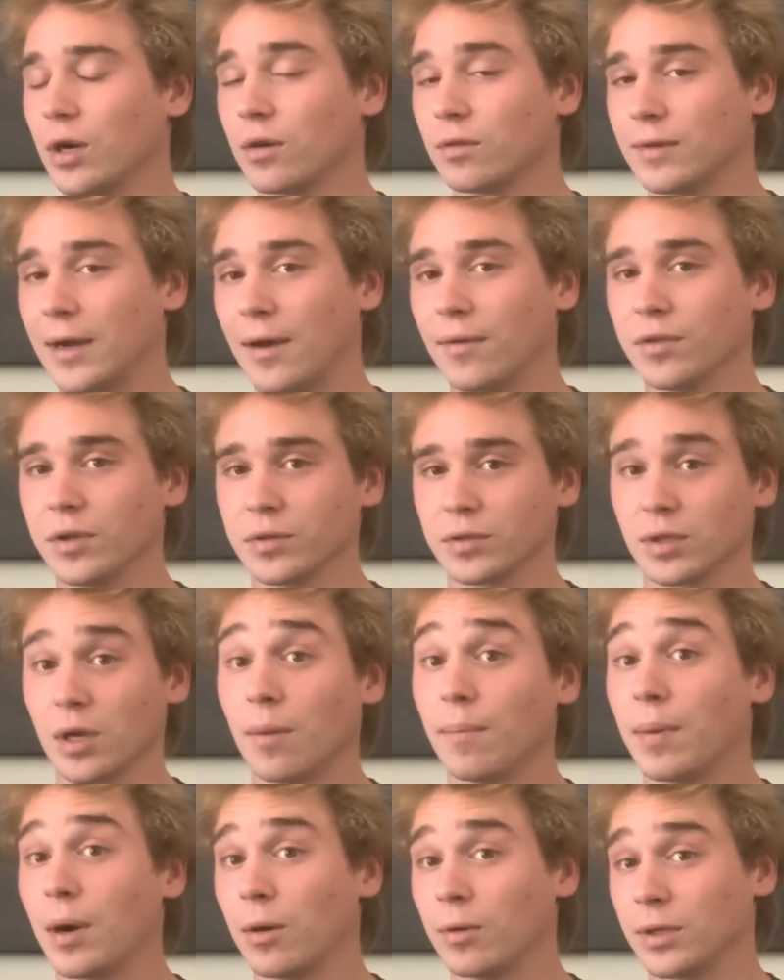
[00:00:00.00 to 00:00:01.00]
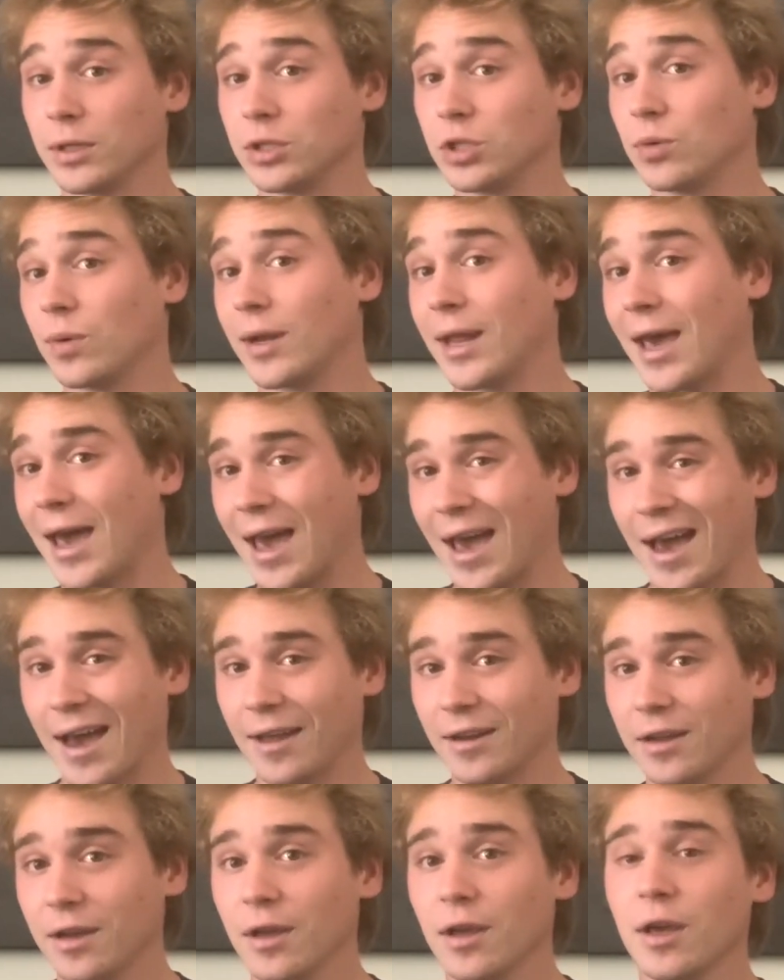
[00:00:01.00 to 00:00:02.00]
around those components you want to
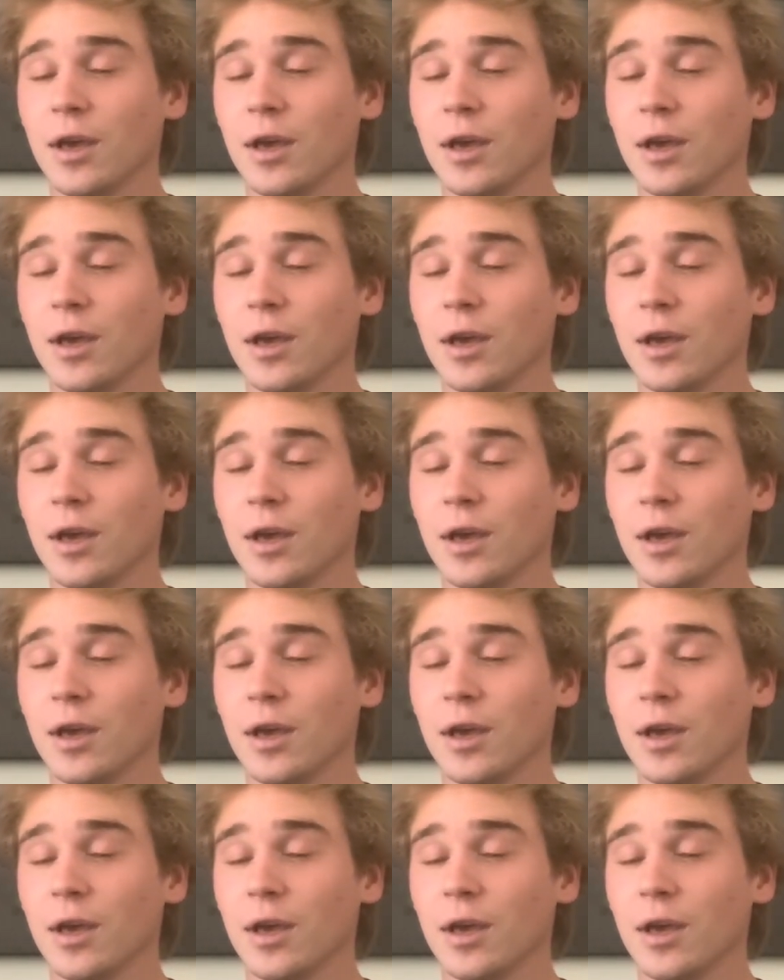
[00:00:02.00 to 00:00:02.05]
add.